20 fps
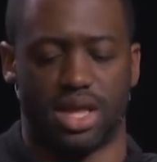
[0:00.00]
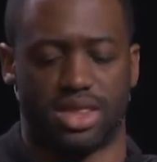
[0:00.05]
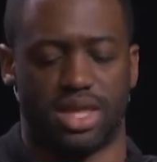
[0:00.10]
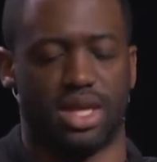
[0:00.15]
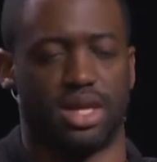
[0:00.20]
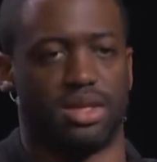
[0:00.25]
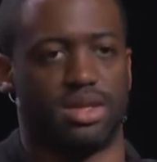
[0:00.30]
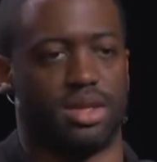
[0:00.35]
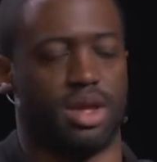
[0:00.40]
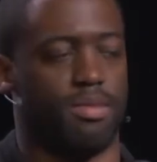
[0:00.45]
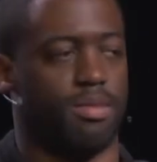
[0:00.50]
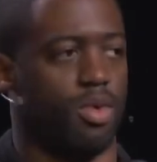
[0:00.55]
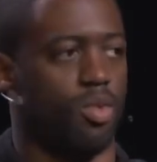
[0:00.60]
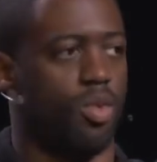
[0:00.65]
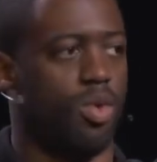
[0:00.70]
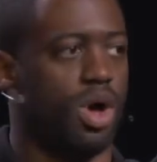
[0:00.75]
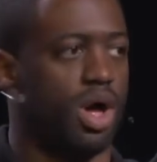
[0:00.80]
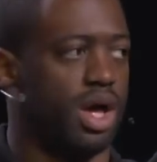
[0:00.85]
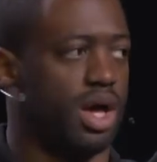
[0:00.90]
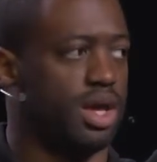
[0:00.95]
I think number
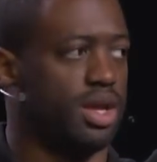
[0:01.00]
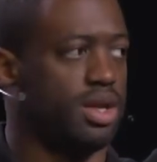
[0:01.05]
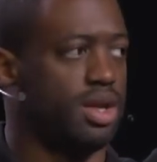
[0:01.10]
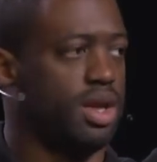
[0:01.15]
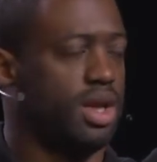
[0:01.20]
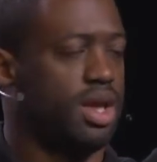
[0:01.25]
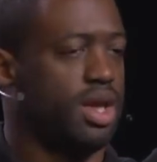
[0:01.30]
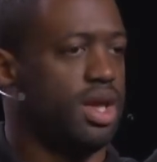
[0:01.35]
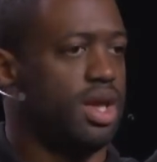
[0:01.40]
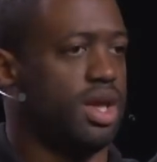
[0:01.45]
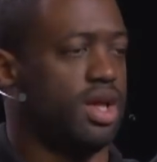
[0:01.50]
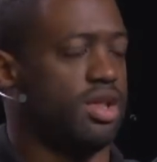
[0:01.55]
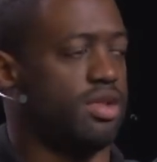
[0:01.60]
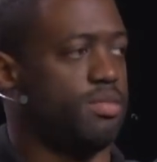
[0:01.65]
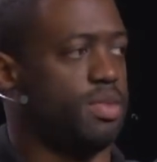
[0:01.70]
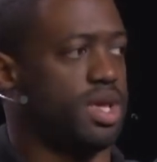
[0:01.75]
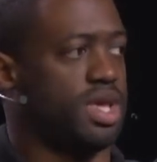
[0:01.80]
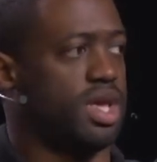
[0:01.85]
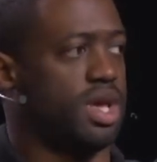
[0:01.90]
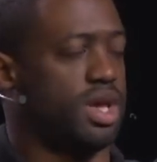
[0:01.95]
one is
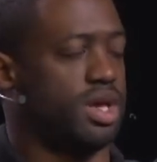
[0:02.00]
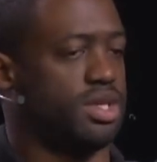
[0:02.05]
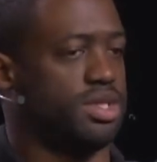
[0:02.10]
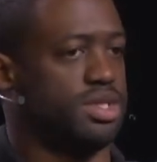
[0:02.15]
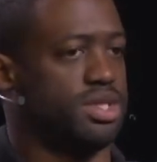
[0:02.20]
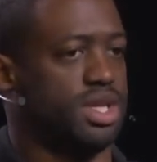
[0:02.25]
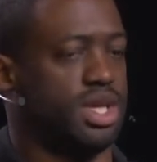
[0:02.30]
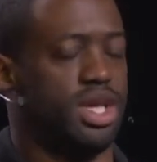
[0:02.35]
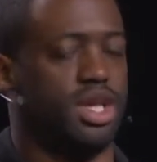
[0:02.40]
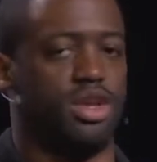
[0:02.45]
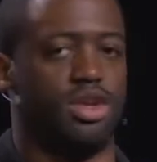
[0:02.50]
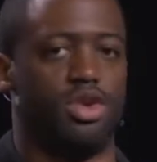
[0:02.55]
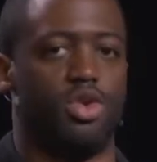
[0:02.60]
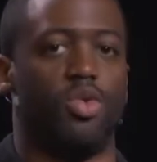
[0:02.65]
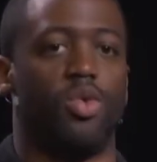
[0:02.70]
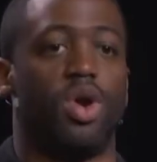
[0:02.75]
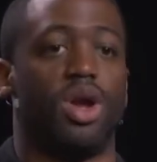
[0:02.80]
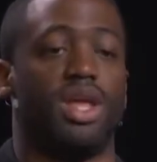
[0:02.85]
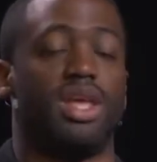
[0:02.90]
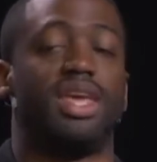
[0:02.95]
because he
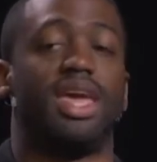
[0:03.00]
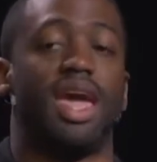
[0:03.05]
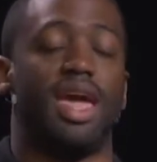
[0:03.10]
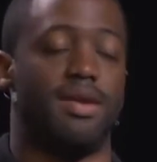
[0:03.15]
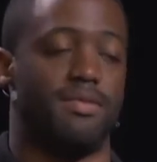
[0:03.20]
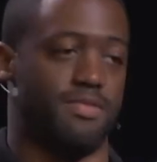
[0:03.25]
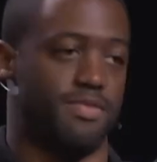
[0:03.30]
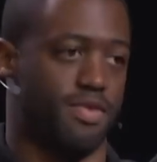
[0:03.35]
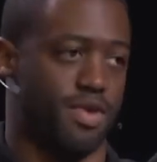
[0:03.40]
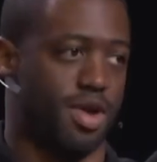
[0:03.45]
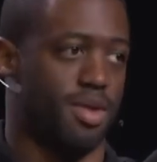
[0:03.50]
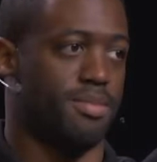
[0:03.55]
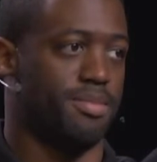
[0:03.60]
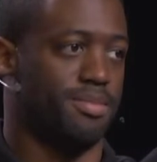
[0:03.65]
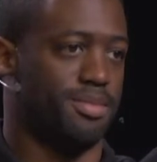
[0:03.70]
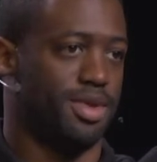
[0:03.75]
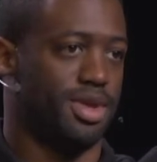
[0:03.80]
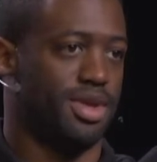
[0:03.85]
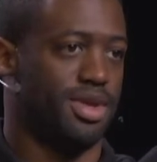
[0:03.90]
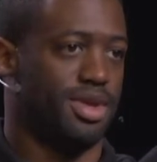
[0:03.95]
knew where he came from.
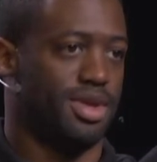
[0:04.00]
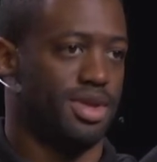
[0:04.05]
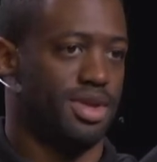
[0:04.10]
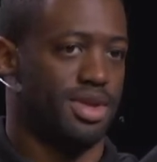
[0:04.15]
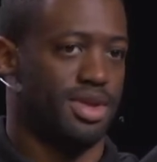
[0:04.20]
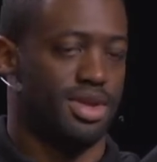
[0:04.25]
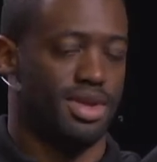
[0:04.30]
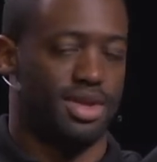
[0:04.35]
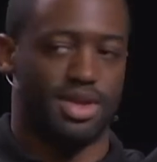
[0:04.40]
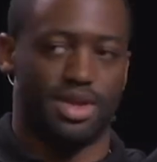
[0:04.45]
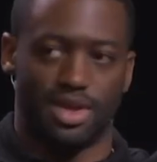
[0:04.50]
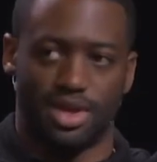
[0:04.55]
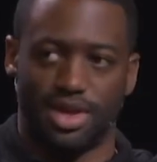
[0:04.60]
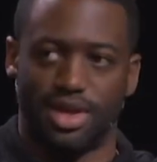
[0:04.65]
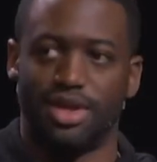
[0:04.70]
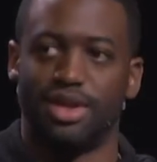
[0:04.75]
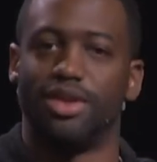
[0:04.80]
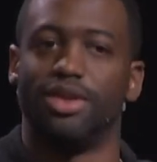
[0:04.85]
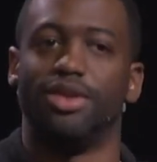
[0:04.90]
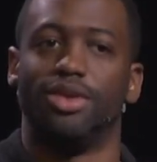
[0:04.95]
That's it. Number
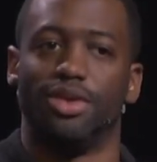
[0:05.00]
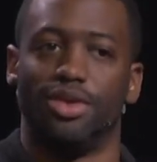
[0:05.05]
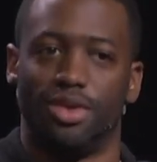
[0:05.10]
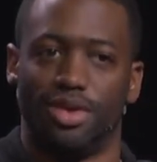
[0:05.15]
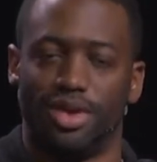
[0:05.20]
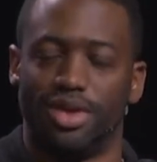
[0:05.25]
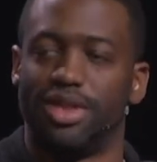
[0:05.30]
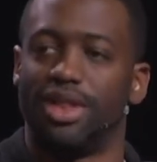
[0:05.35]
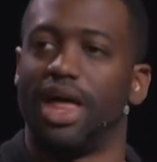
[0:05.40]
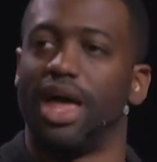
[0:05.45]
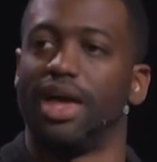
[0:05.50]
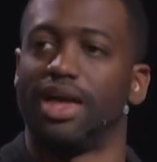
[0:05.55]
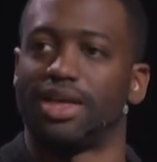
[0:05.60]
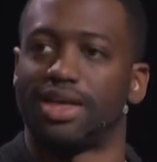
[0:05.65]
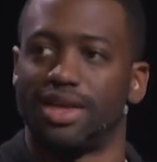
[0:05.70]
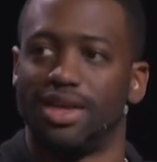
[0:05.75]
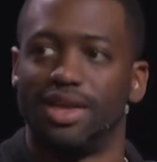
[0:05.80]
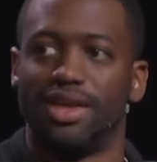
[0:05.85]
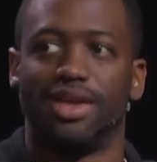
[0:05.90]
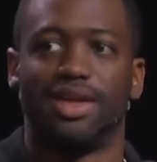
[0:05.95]
he one. Knew it. That's
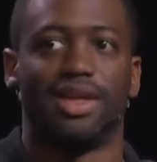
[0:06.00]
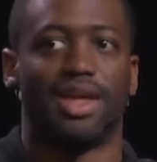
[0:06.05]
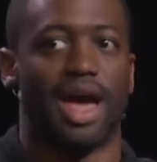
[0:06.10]
like, it.